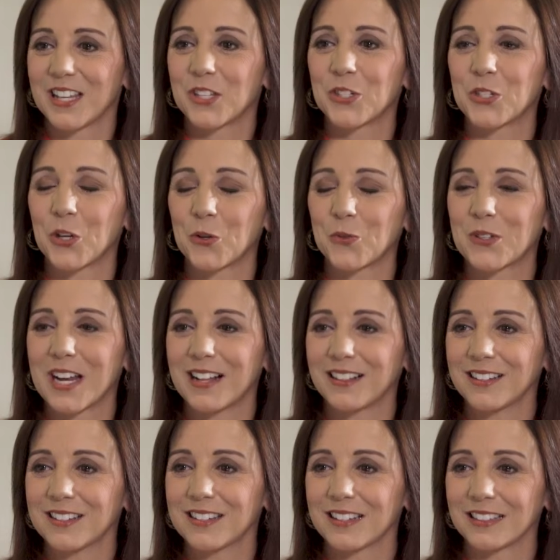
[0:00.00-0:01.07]
So,
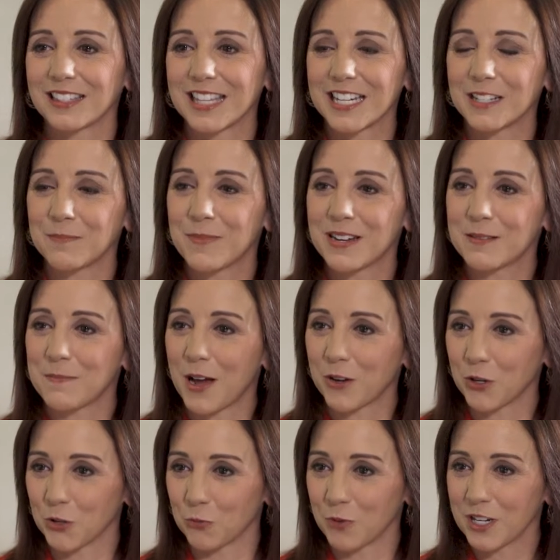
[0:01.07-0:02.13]
tell us a little bit
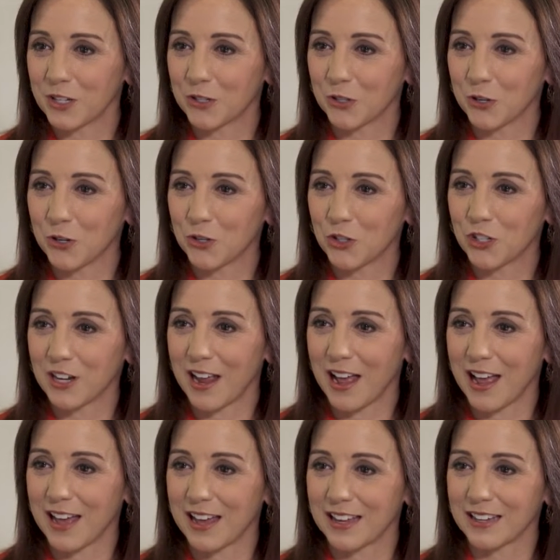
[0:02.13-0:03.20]
about your research
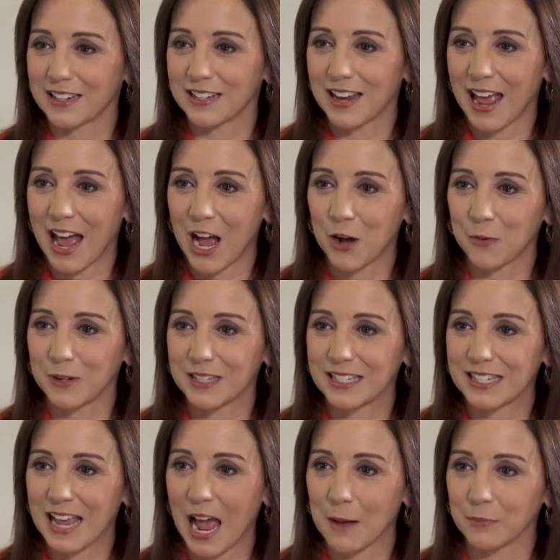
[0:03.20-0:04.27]
and how
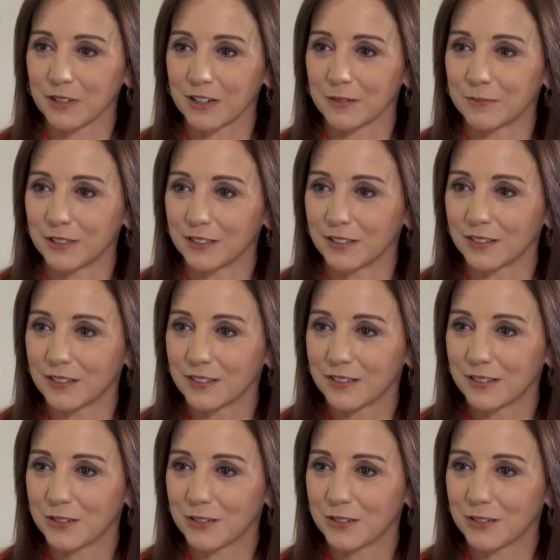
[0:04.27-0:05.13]
it's applicable